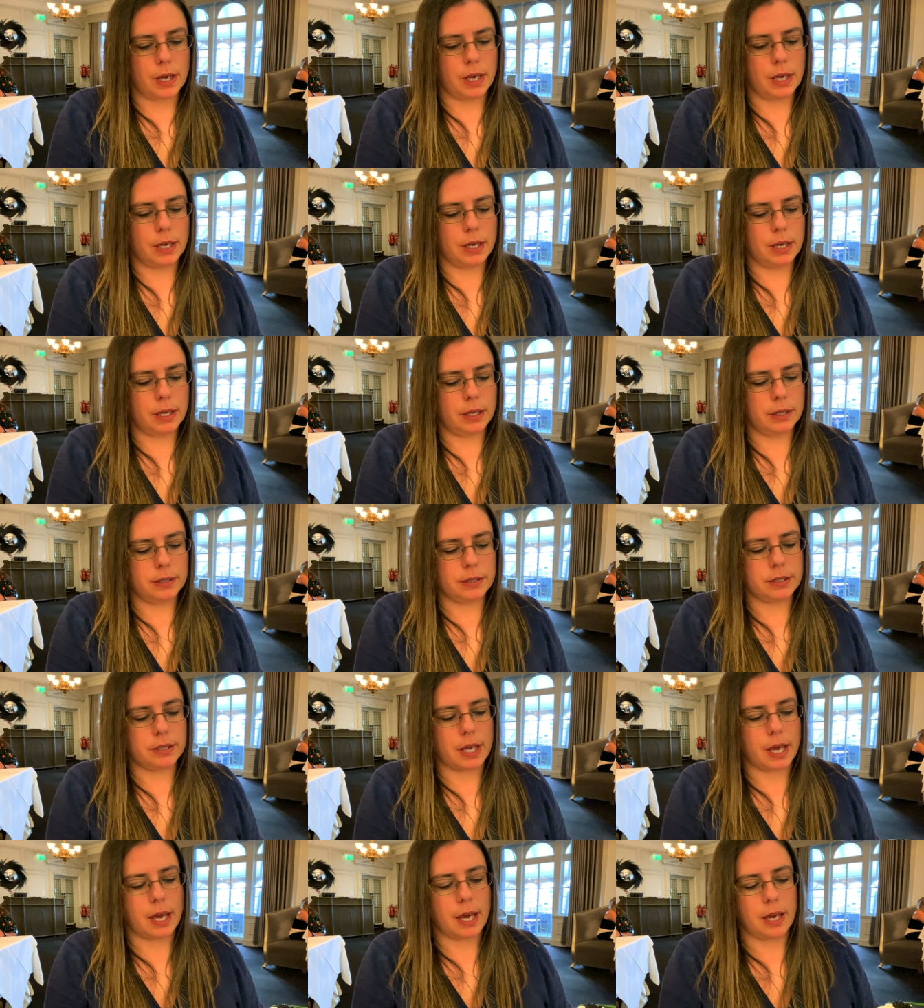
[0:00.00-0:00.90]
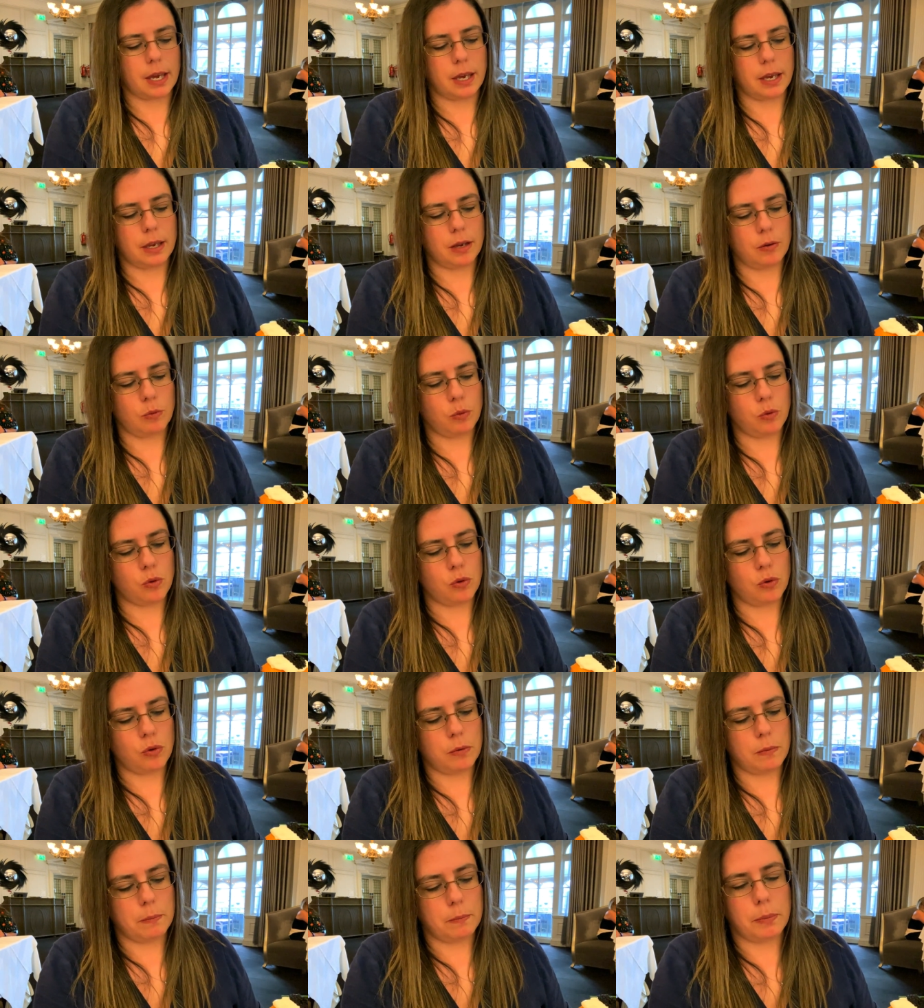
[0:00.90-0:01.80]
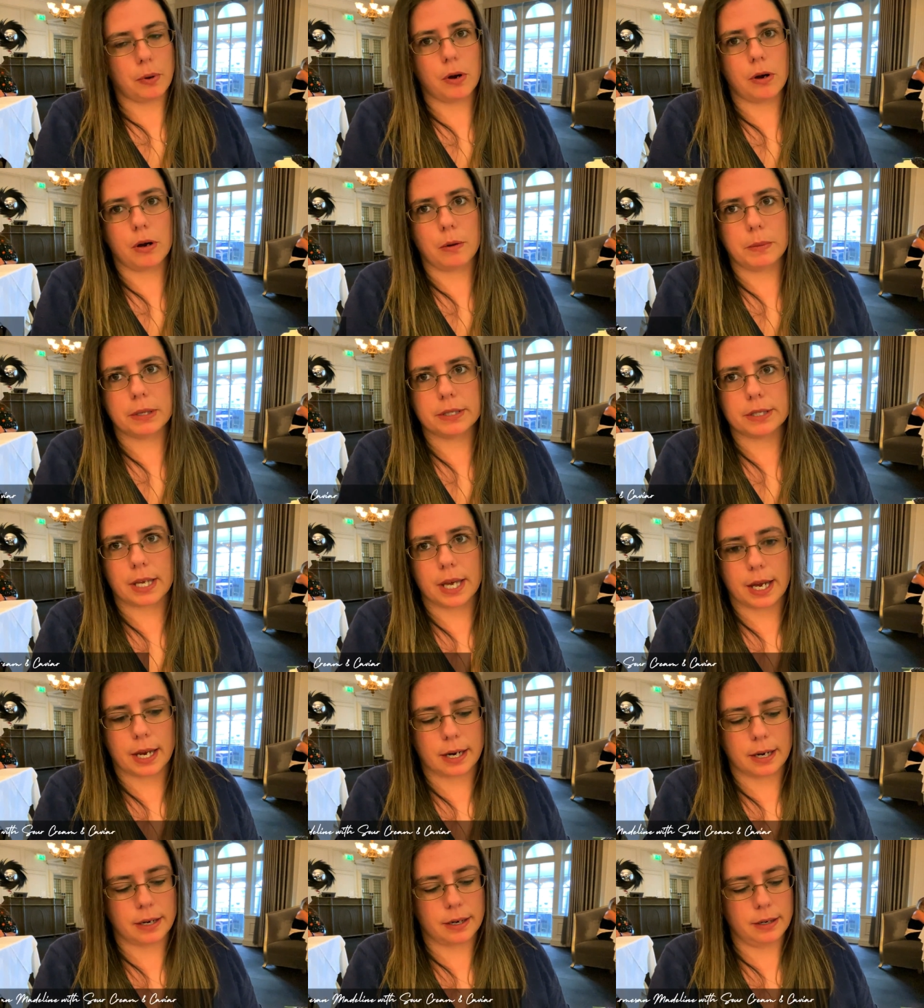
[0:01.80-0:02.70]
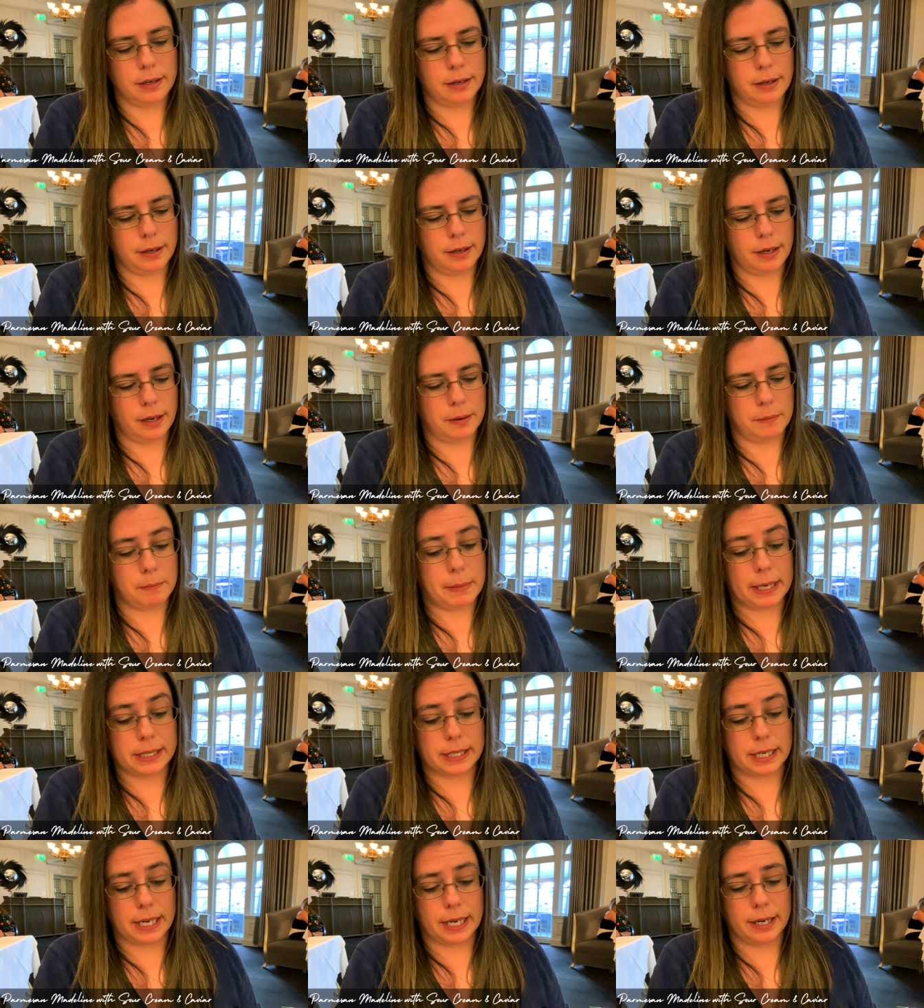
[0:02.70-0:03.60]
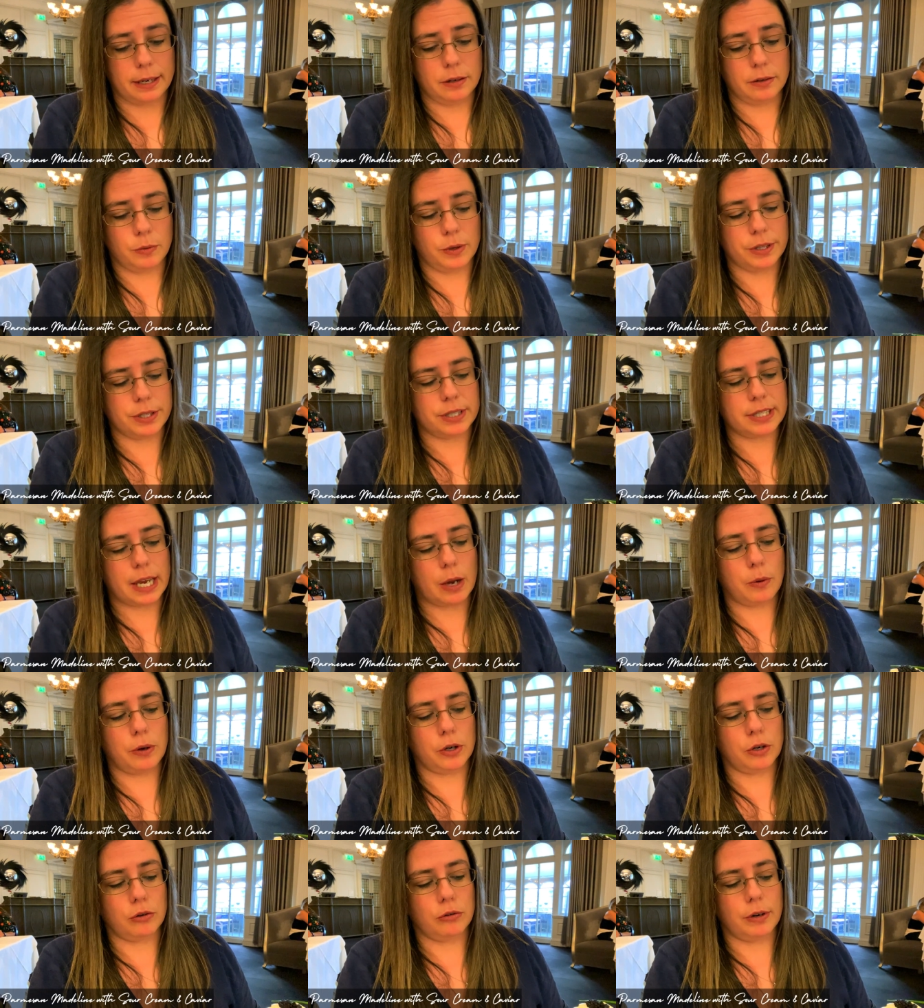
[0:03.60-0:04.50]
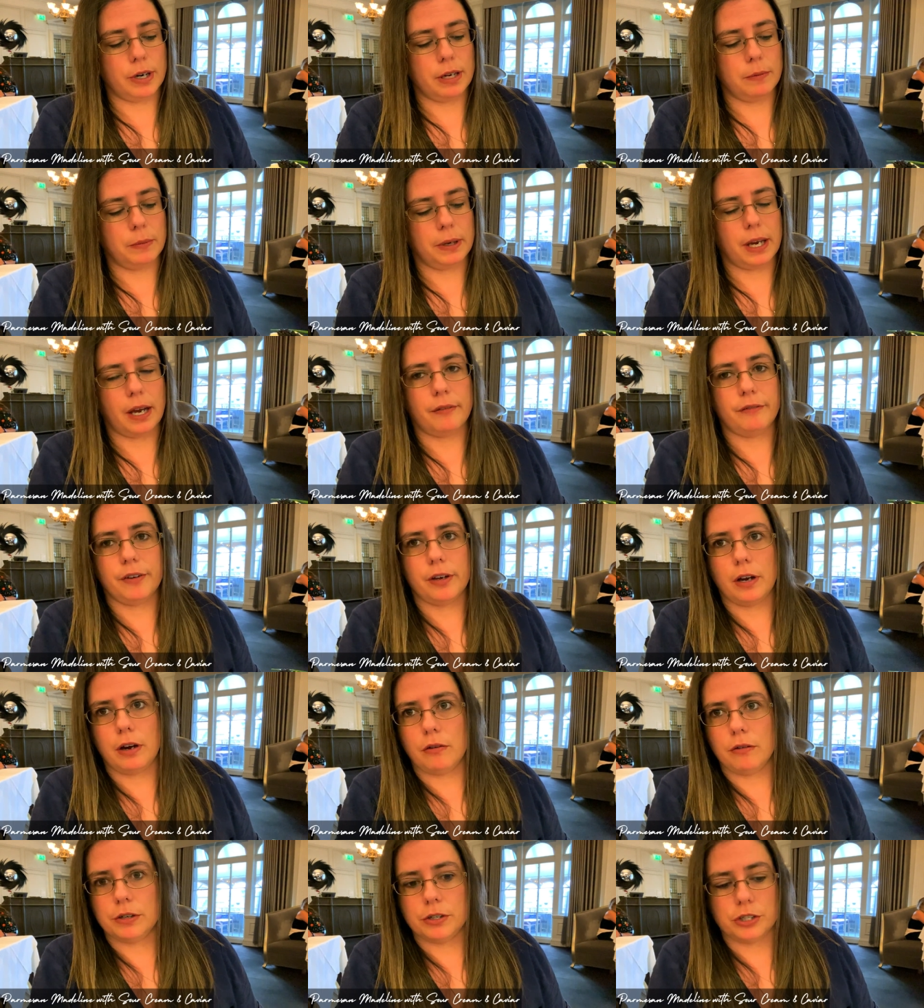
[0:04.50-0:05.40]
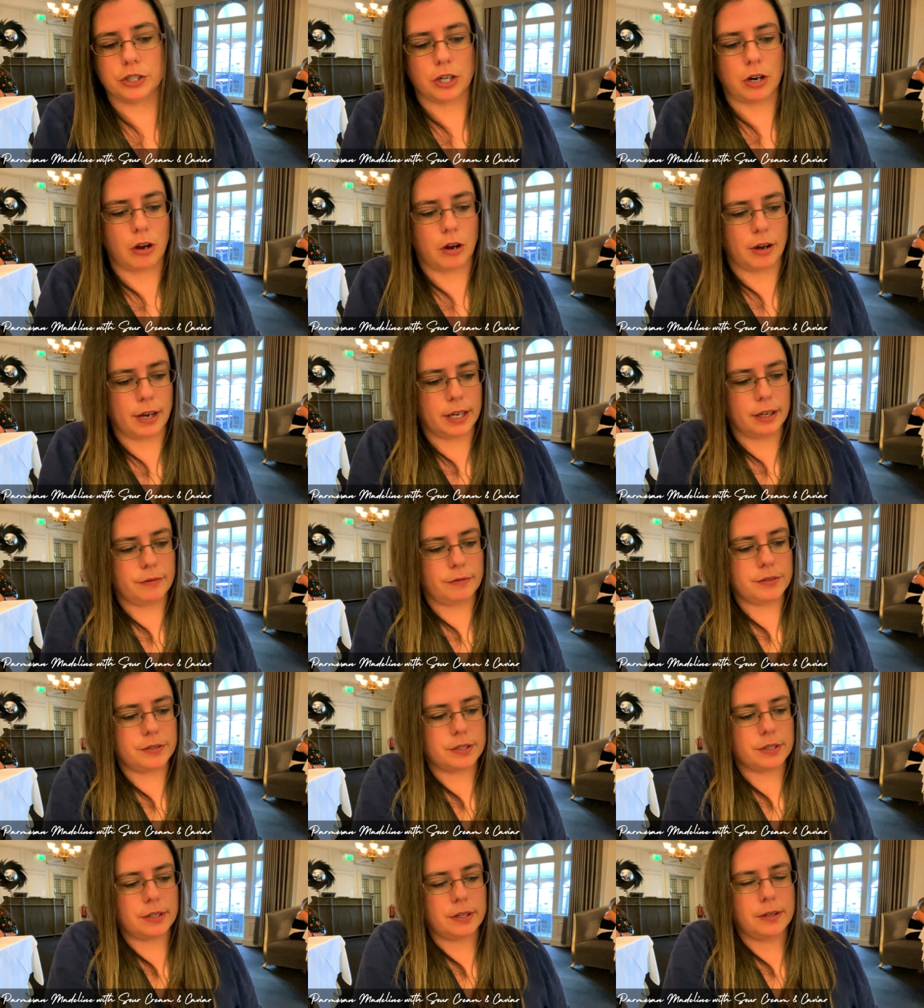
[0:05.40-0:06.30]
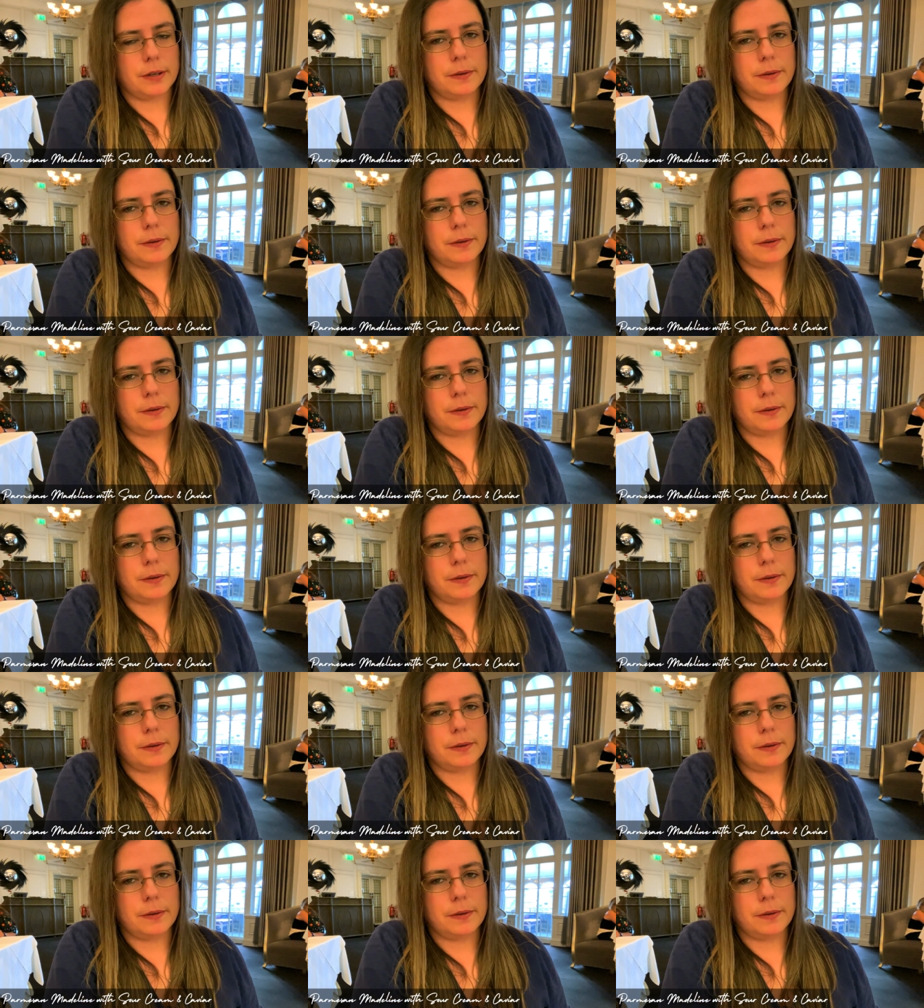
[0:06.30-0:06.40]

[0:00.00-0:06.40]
is a warm parmesan madeleine with sour cream, caviar and chives.